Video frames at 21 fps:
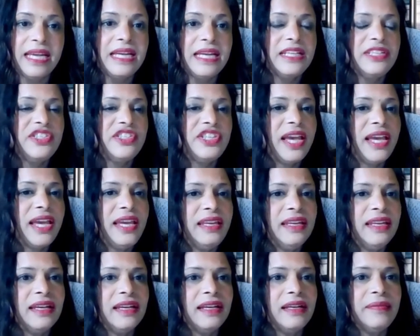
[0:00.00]

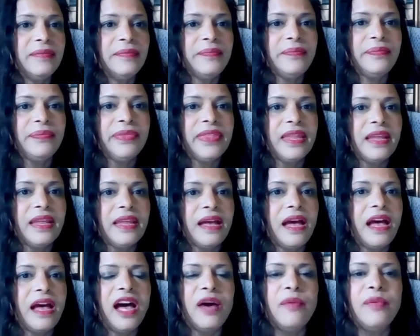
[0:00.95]
China,
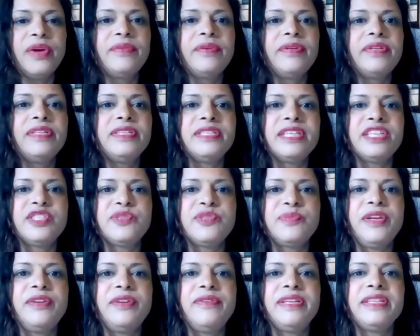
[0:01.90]
however, is
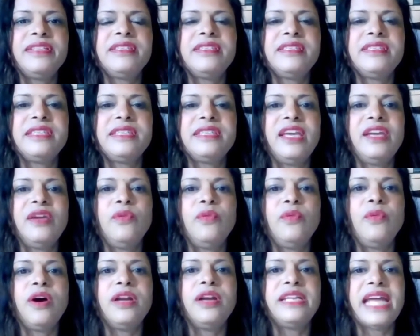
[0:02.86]
experiencing
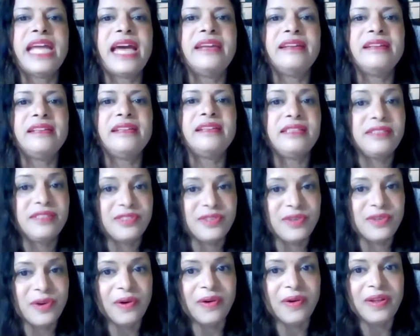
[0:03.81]
what analysts
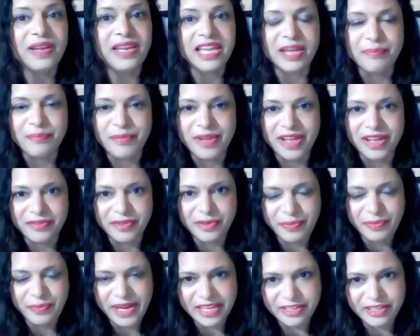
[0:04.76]
call a power
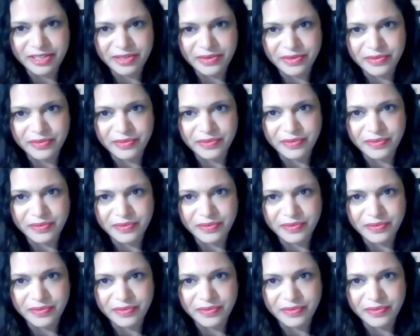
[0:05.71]
plateau